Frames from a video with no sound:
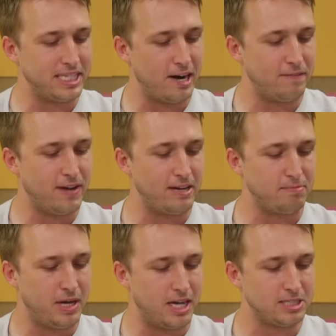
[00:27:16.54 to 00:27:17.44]
terrified
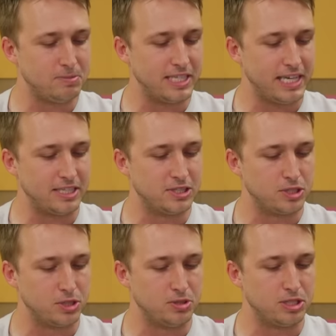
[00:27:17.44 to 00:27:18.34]
of possibly getting
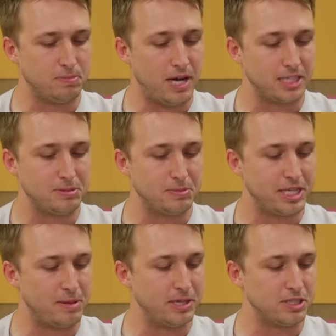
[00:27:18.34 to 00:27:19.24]
sued to possibly
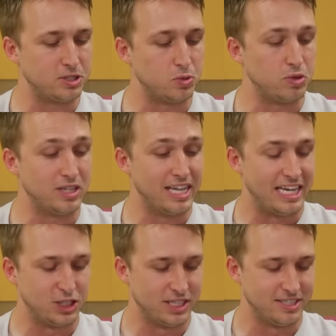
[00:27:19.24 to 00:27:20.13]
becoming a school
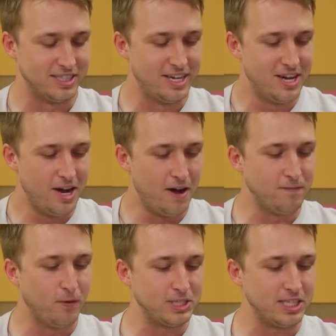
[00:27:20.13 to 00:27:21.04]
legend.
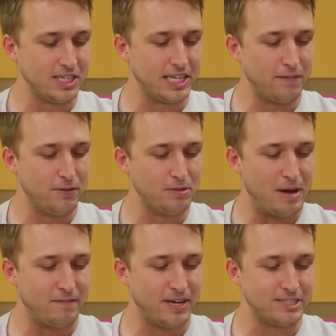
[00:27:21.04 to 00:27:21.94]
Unfortunately, a few of
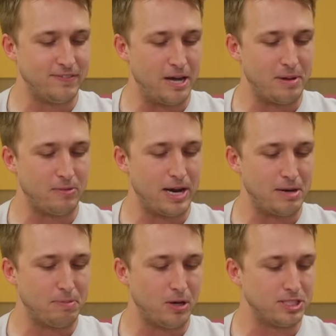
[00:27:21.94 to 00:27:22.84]
my friends found my
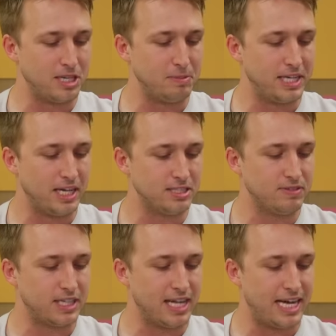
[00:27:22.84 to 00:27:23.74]
Reddit post, and because
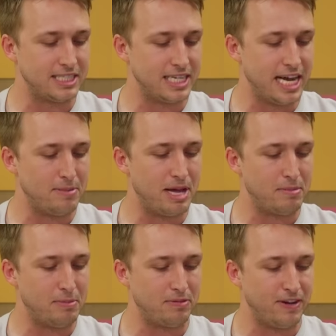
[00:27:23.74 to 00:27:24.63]
of the class name
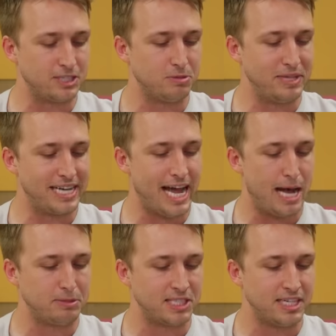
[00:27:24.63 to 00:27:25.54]
and my professor being
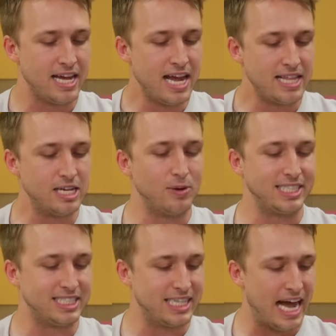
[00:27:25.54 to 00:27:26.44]
absent, they know
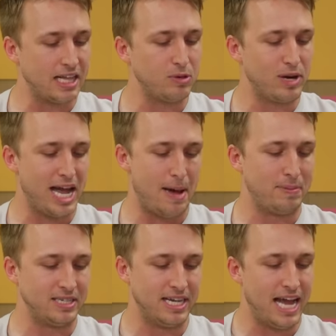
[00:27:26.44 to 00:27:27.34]
exactly what
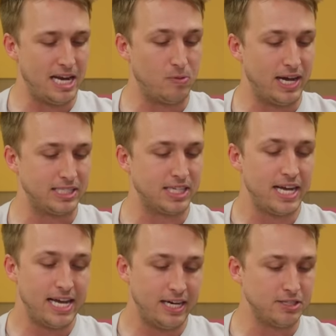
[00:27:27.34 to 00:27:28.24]
happened. Anyways,
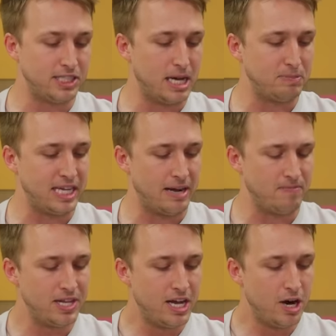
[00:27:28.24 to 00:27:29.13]
here's the update.
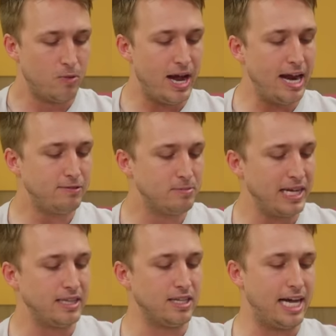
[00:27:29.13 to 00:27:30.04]
Right after
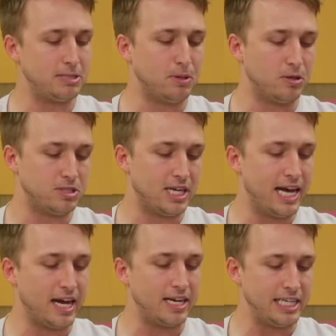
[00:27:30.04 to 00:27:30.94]
making the last post,
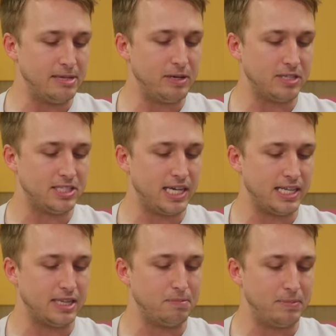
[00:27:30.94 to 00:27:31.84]
I got an email saying
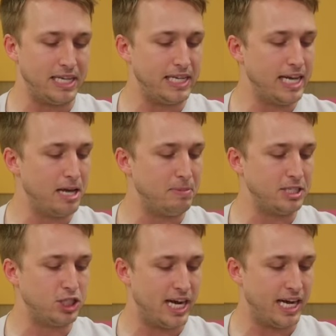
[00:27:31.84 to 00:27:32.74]
that the meeting had been
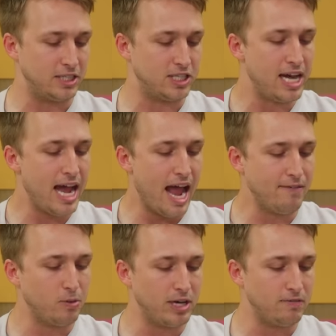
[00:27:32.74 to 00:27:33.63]
changed.
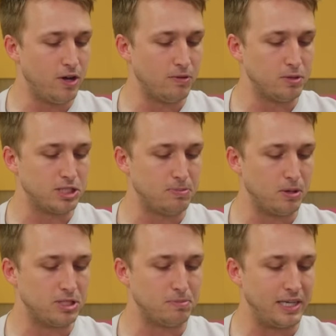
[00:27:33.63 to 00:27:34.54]
Everyone involved was
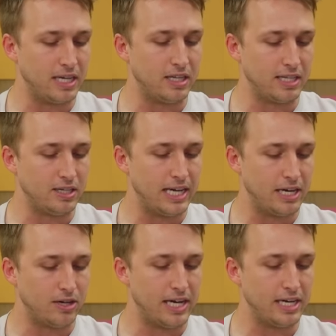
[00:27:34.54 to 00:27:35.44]
supposed to meet a little
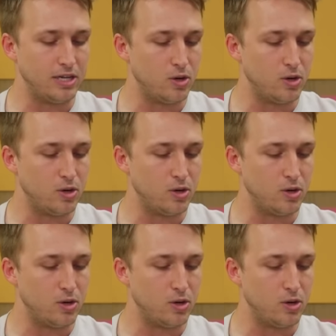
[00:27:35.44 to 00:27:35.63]
later in a